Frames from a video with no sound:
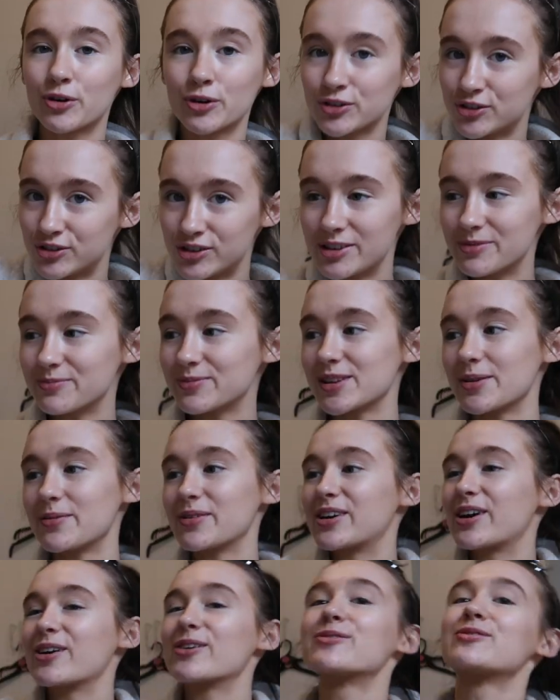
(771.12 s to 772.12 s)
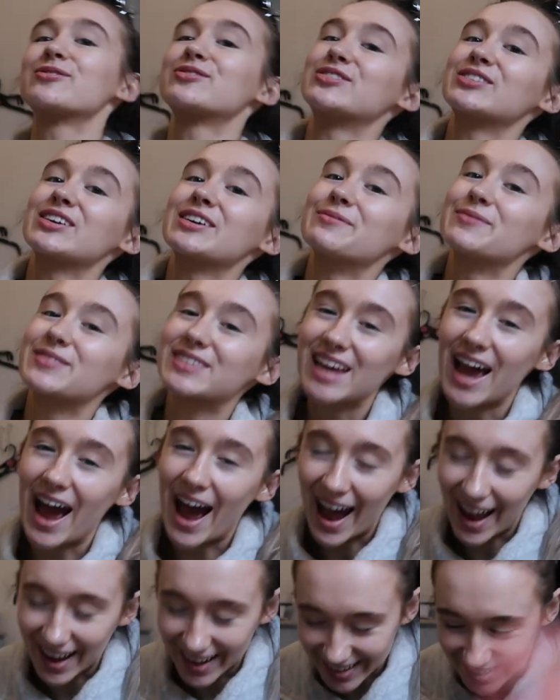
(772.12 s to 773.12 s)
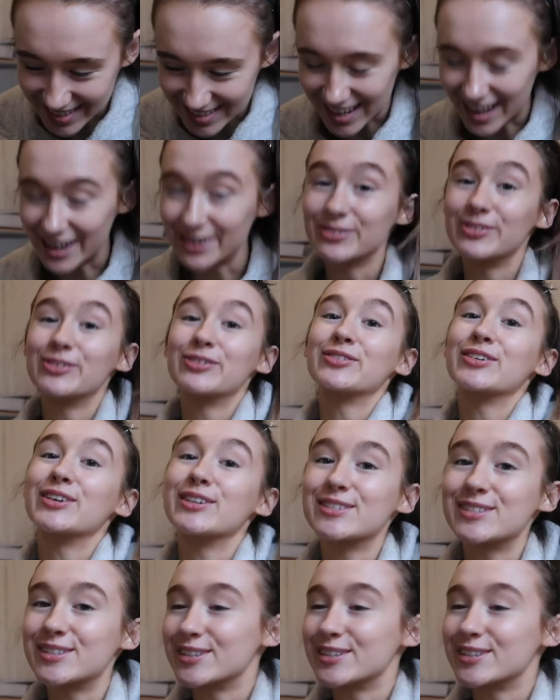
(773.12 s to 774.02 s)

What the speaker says: got dreams. I'm a girl with dreams, guys. I don't know if yous